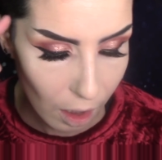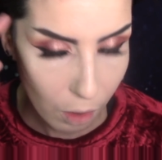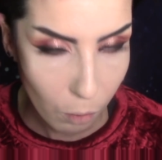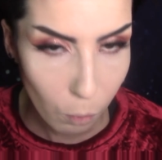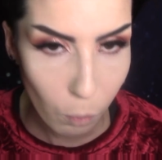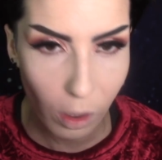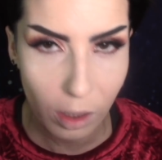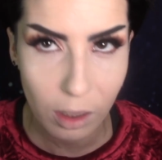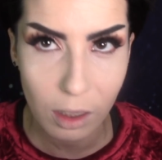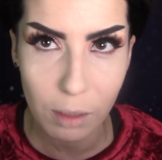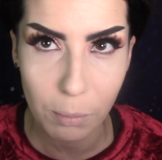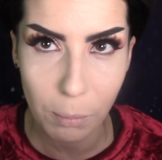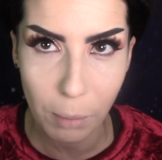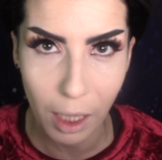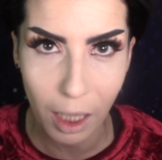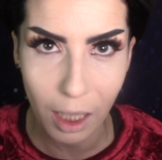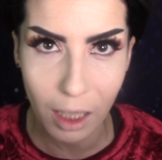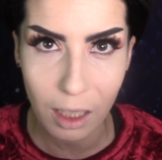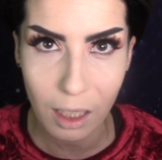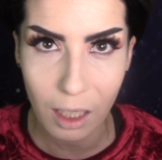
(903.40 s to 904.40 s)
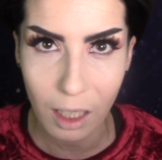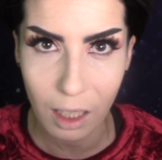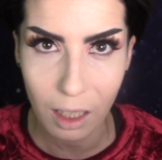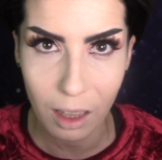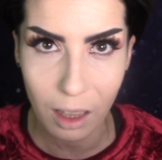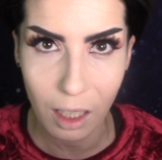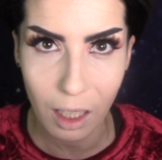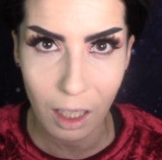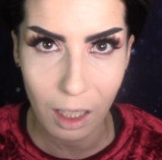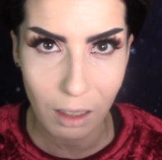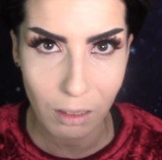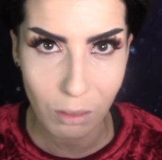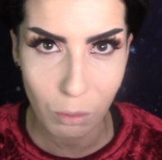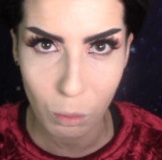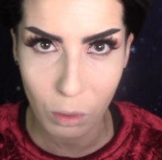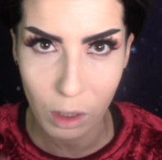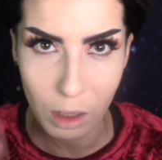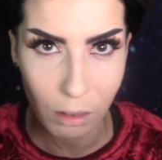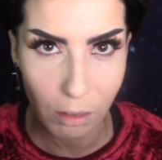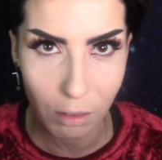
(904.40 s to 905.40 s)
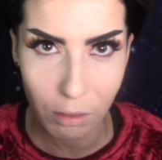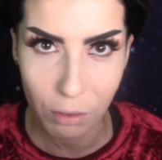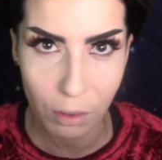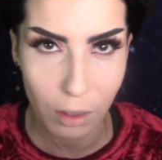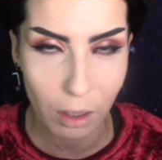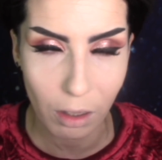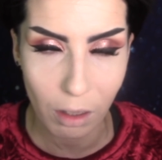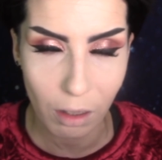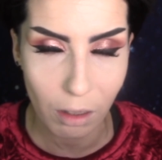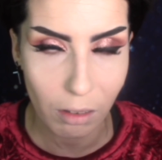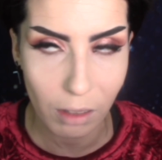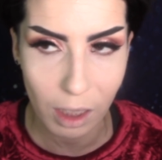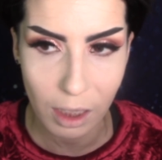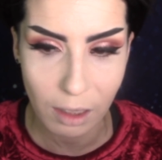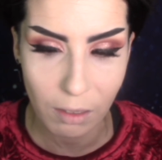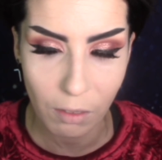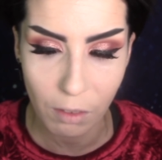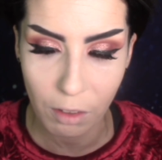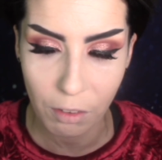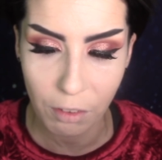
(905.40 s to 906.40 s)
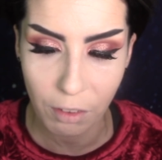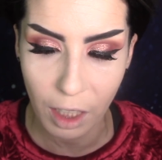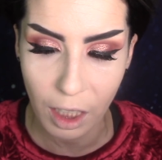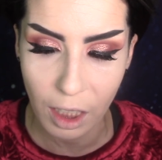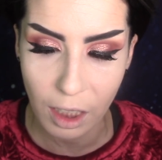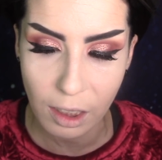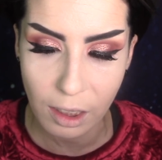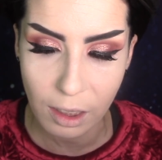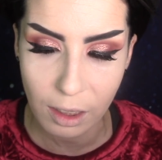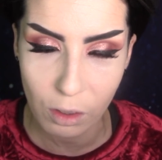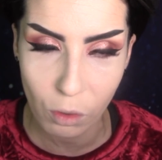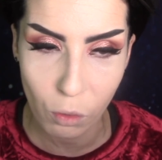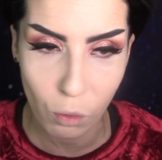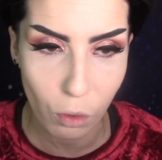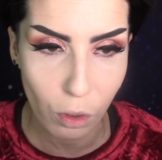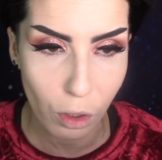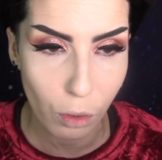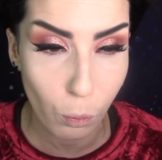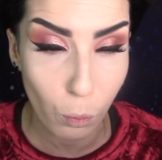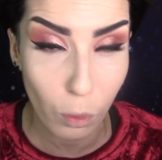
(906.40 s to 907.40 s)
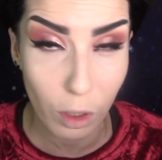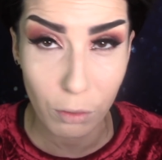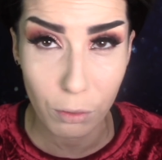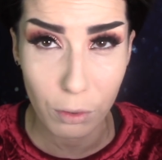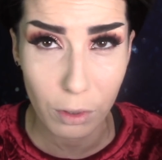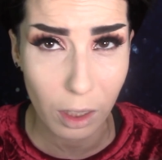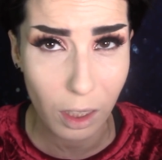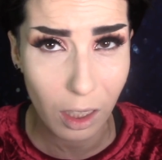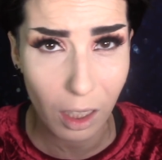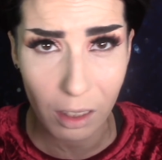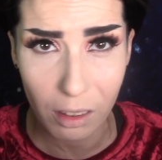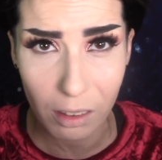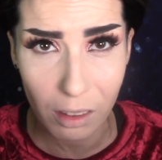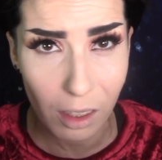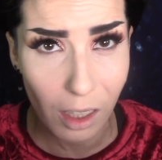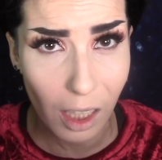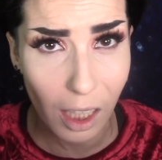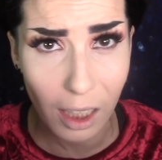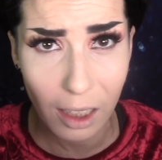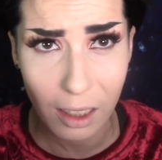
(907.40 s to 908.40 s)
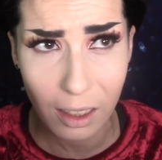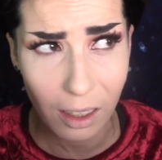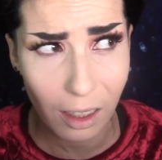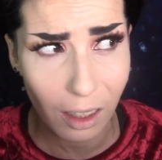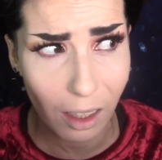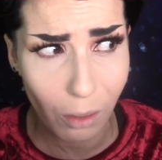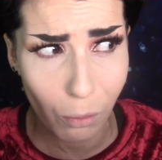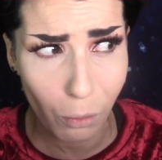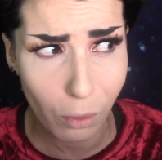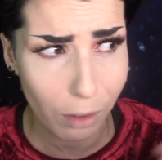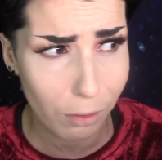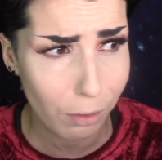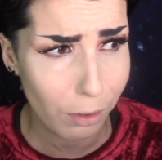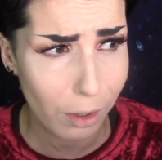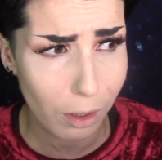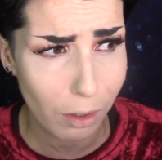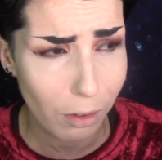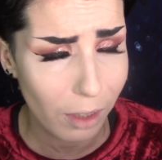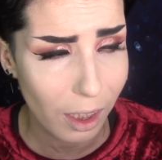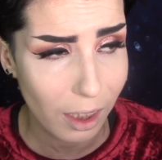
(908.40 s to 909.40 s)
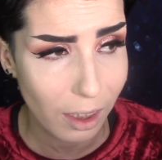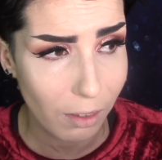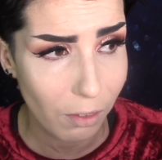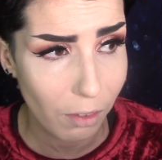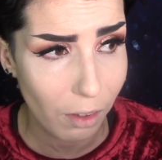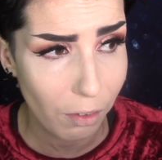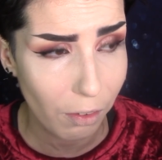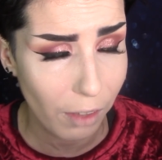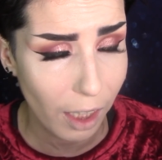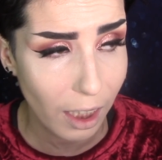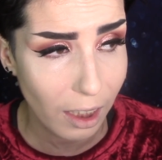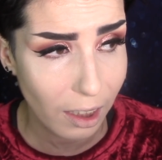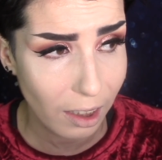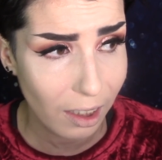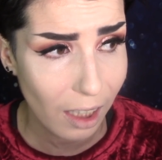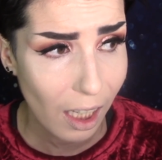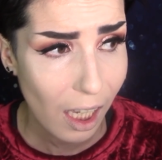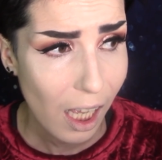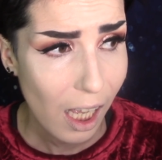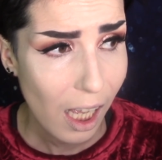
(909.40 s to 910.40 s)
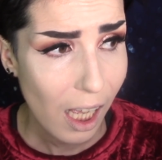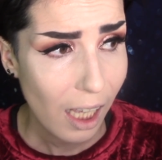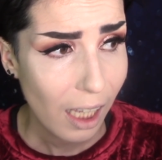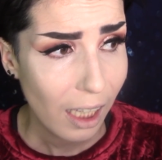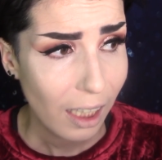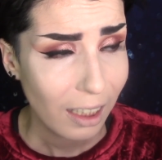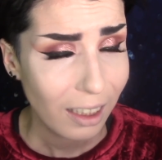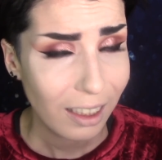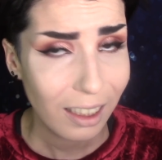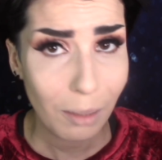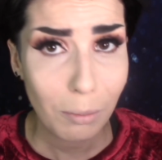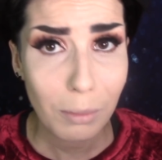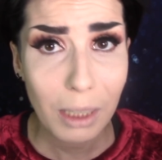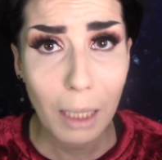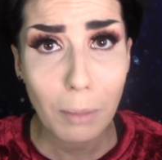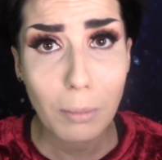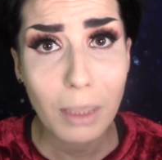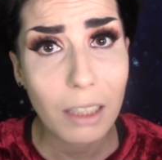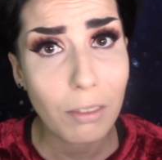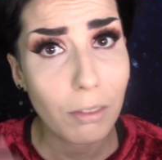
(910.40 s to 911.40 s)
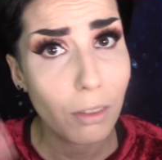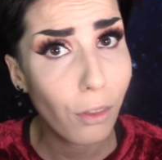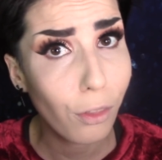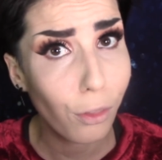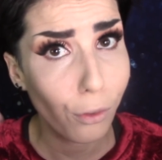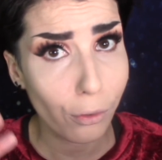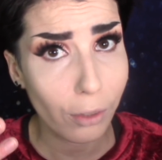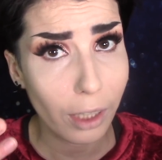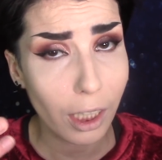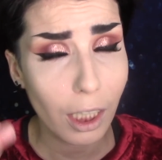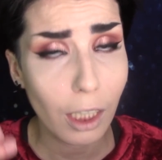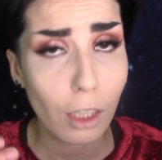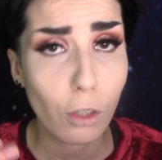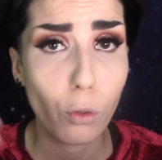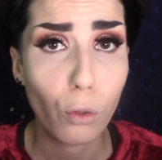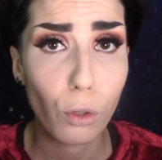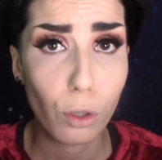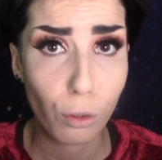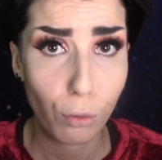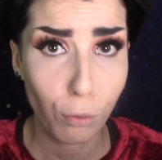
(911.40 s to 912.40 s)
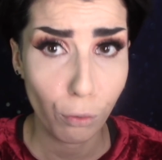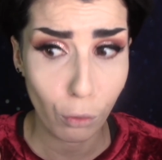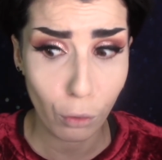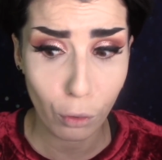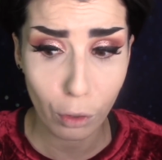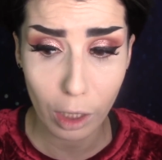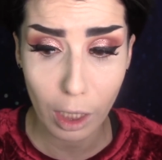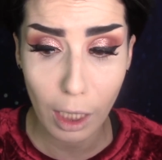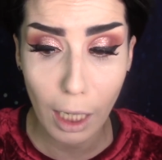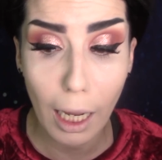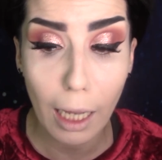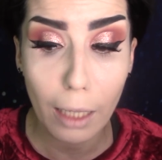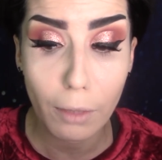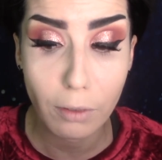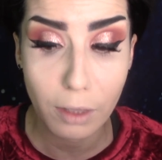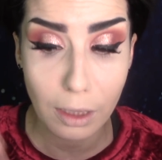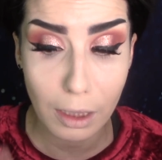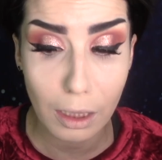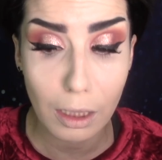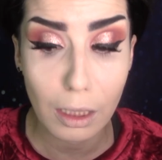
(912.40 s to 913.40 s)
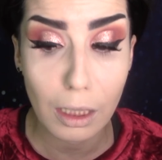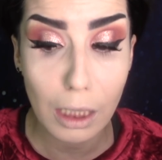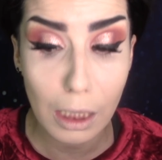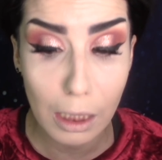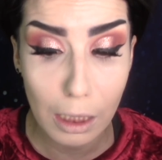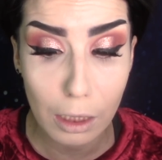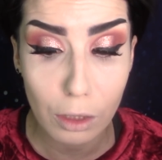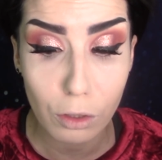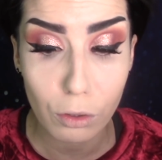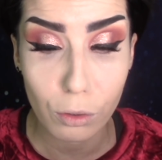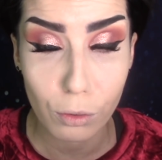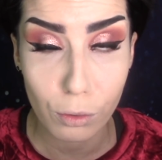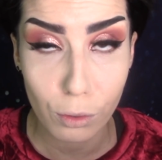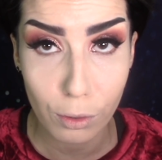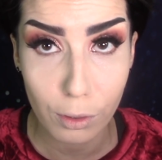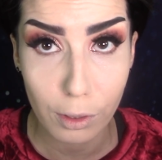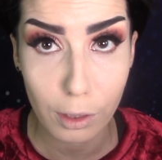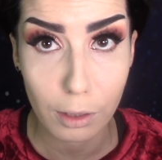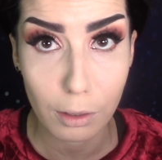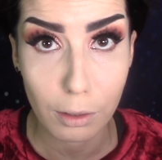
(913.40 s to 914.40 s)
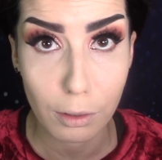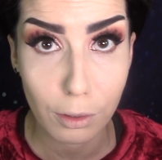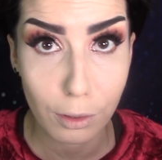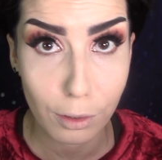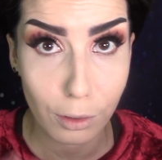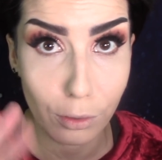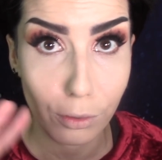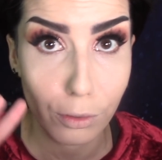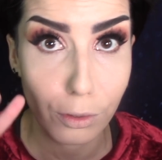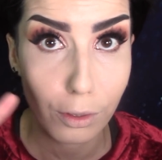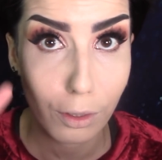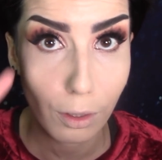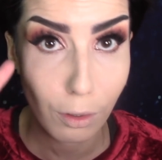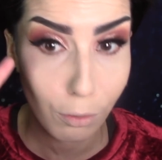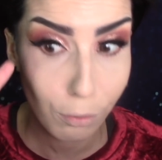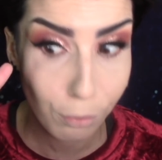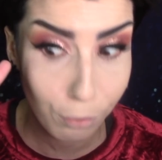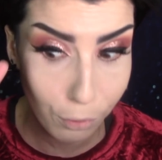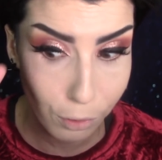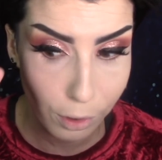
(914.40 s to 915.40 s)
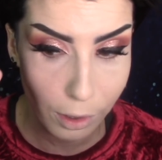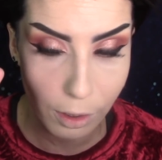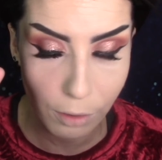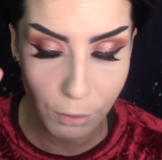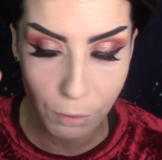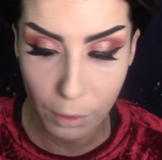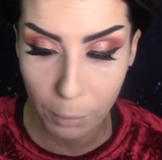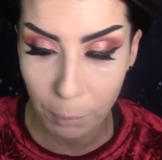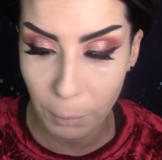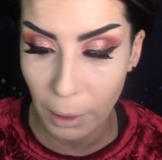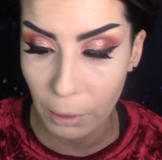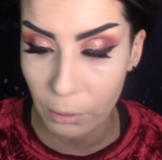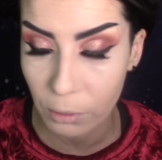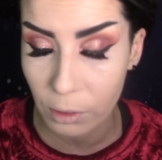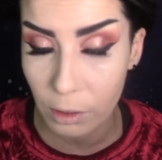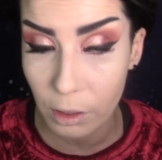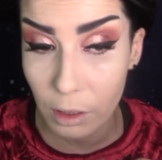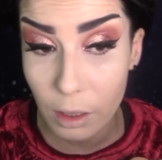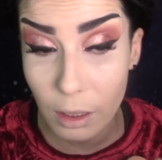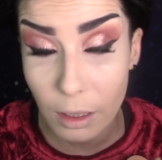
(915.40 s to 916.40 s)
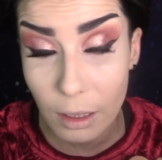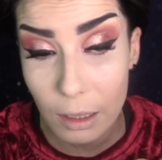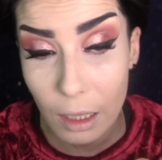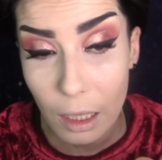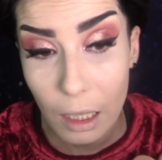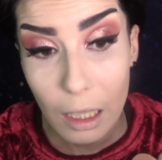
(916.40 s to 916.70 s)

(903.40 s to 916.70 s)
One to bake and then one for the rest of the face, or one for the under eyes and then one for the rest of the face. Sometimes even 3 or 4. I've seen Nikki tutorials use 4 different powders.